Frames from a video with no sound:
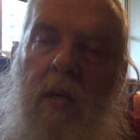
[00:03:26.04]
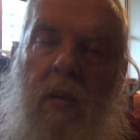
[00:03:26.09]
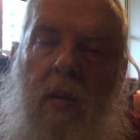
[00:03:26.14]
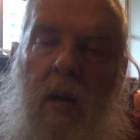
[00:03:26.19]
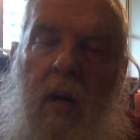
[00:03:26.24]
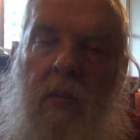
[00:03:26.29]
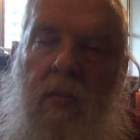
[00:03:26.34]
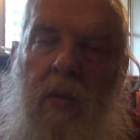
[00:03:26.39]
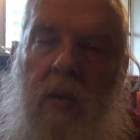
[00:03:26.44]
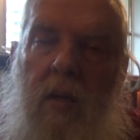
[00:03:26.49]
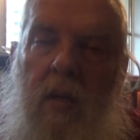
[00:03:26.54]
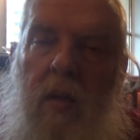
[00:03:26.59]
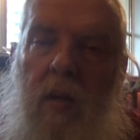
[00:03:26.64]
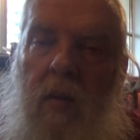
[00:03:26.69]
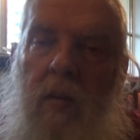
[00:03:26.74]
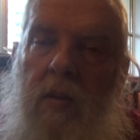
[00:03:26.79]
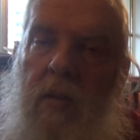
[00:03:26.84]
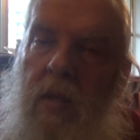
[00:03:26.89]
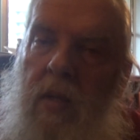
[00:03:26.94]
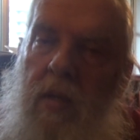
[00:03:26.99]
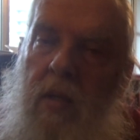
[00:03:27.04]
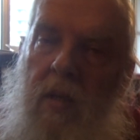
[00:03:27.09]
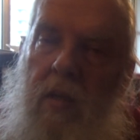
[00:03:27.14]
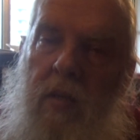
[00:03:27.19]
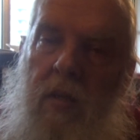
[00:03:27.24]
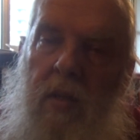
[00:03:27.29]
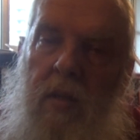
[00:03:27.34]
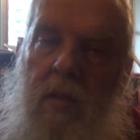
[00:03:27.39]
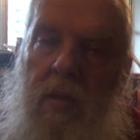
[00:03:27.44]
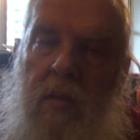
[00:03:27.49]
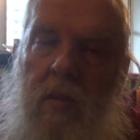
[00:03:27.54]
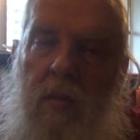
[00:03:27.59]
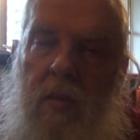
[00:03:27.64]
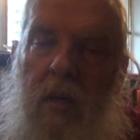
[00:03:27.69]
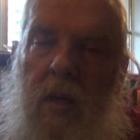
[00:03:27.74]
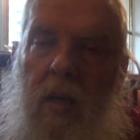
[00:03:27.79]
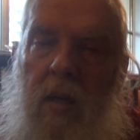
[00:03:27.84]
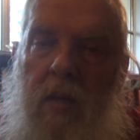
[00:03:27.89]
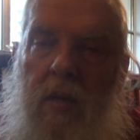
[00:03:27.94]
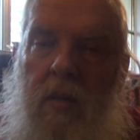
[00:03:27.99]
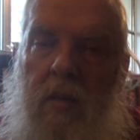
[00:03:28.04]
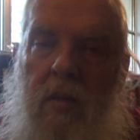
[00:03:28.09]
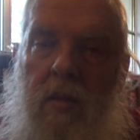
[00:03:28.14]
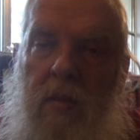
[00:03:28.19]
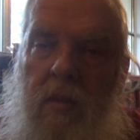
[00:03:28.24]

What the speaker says: So off she goes, and now these two guys